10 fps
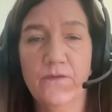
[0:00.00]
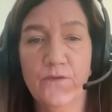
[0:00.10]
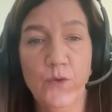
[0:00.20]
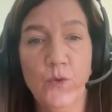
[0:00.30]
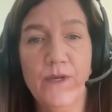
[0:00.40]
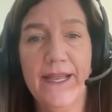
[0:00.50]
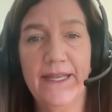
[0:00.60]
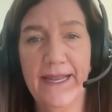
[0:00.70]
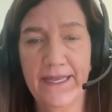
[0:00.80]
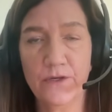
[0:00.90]
food
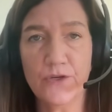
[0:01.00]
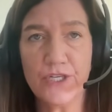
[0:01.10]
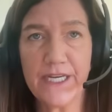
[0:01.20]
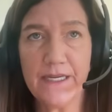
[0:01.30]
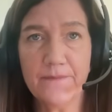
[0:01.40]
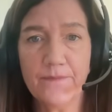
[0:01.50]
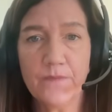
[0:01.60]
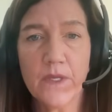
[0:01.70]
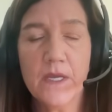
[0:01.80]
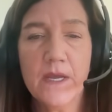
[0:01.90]
and energy,
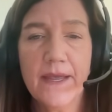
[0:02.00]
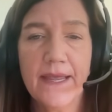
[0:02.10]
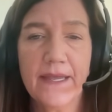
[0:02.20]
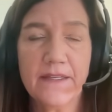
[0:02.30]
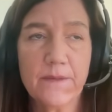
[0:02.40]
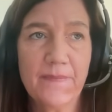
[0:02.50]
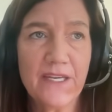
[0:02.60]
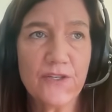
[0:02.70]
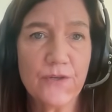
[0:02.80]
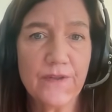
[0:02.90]
and to make
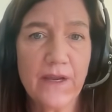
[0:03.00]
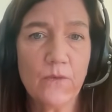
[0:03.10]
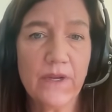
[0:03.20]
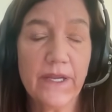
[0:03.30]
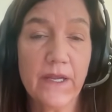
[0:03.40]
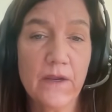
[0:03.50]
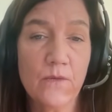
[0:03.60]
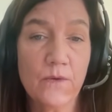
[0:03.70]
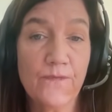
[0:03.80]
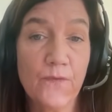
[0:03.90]
sure that we
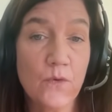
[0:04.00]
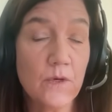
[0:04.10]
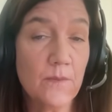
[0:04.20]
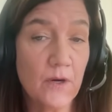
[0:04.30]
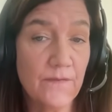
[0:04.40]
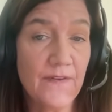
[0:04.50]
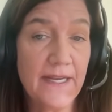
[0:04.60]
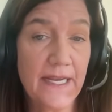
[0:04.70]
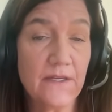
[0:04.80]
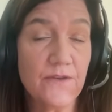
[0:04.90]
reform our
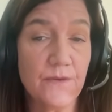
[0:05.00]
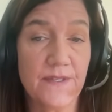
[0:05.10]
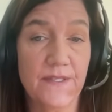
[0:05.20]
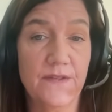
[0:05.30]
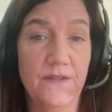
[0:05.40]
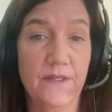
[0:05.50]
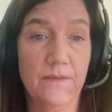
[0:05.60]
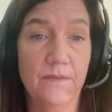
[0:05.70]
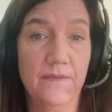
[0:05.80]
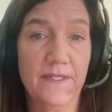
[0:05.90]
financial
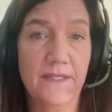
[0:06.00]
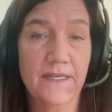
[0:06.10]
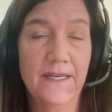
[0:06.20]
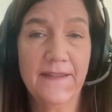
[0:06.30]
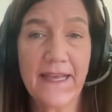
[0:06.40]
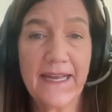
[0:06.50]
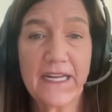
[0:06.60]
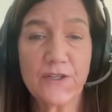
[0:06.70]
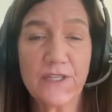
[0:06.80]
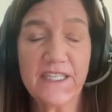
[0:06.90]
systems that
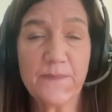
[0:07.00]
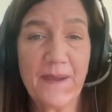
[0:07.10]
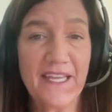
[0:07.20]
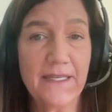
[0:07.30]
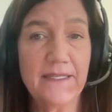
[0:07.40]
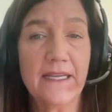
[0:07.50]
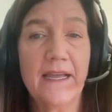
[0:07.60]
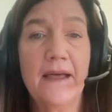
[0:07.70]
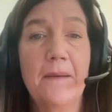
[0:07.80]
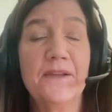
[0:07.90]
actually spend
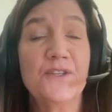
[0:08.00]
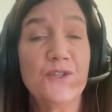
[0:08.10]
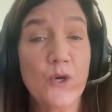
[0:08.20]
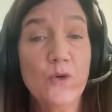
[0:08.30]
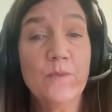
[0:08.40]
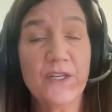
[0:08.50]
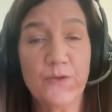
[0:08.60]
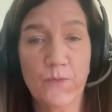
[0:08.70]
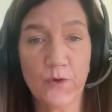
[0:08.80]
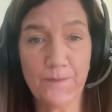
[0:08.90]
so much
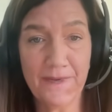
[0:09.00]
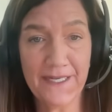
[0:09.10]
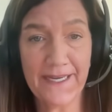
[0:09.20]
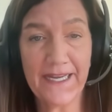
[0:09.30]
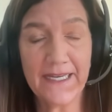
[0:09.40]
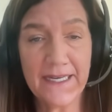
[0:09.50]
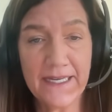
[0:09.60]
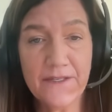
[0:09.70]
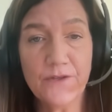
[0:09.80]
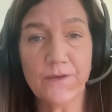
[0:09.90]
more money
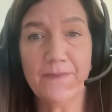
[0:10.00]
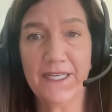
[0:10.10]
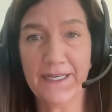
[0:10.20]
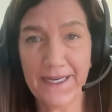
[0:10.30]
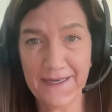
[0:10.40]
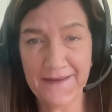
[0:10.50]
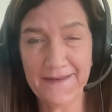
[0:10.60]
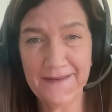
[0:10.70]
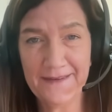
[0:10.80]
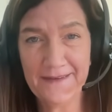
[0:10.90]
undermining
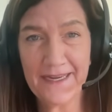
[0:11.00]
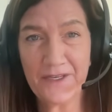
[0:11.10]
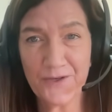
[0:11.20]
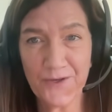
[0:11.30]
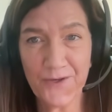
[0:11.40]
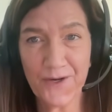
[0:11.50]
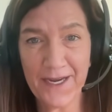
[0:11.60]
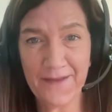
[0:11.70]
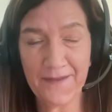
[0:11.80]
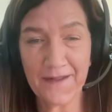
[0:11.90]
nature
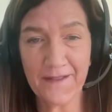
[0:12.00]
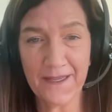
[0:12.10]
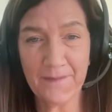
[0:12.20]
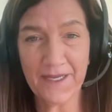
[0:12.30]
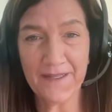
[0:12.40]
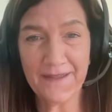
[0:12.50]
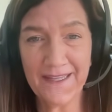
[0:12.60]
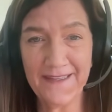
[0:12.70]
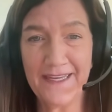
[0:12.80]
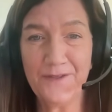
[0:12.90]
and the climate
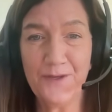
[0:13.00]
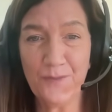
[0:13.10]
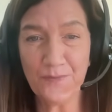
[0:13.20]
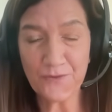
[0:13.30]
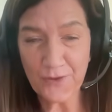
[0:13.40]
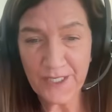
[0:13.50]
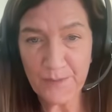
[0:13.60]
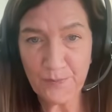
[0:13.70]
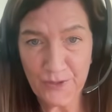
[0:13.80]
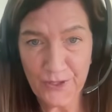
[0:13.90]
than they do trying to
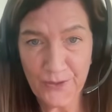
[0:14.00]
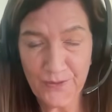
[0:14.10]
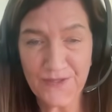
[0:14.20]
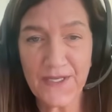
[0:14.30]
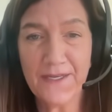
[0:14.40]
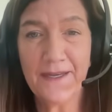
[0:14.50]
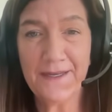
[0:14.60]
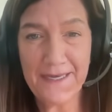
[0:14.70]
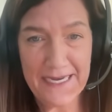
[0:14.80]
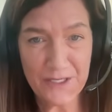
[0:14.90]
produce a
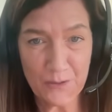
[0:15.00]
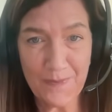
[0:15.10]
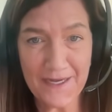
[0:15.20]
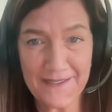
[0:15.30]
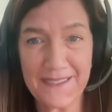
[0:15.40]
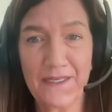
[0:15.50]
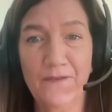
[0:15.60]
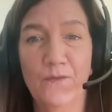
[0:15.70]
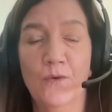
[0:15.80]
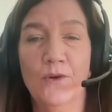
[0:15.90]
nature
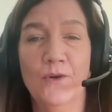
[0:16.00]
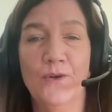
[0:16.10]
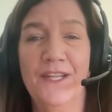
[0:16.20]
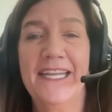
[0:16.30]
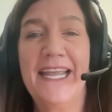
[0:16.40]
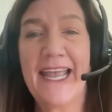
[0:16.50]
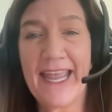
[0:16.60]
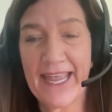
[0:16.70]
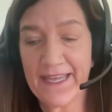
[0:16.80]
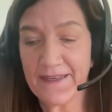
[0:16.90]
positive world
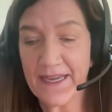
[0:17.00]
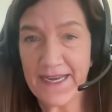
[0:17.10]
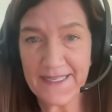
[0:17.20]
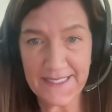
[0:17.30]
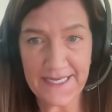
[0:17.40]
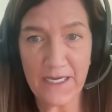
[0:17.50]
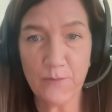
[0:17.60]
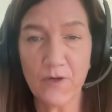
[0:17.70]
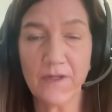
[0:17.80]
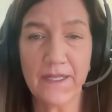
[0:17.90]
and a
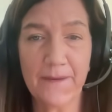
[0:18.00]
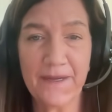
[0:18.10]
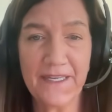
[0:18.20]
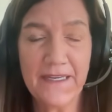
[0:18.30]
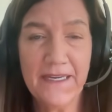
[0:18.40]
stable climate.